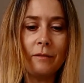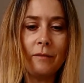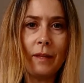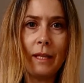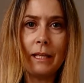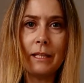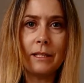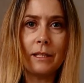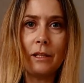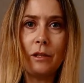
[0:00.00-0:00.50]

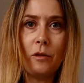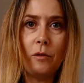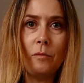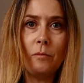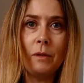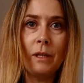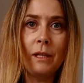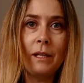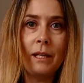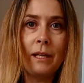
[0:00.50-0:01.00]
things that you
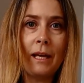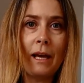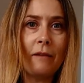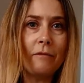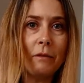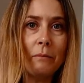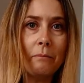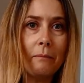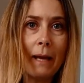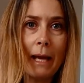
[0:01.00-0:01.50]

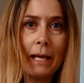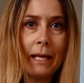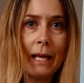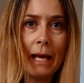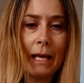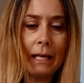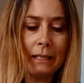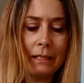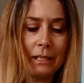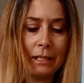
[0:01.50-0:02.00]
haven't met
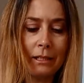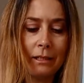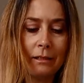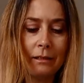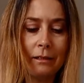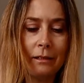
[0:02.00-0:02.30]
yet.